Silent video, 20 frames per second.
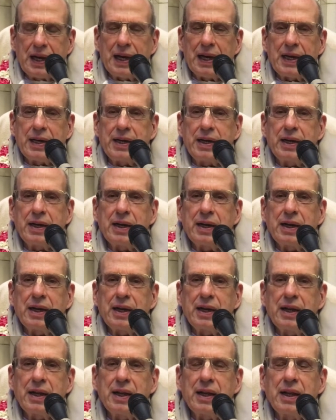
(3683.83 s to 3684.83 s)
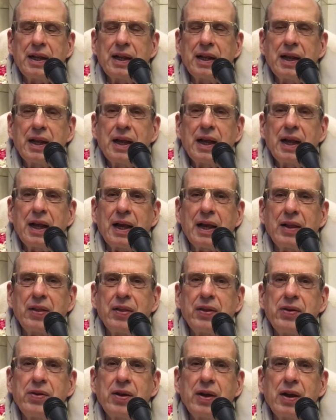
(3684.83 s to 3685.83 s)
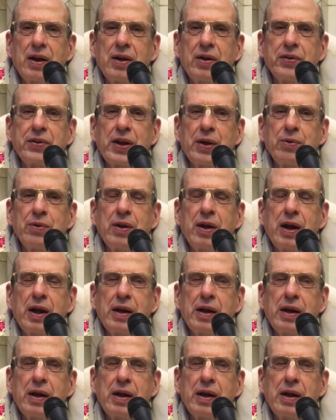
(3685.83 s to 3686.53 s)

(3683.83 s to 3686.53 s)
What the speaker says: And because I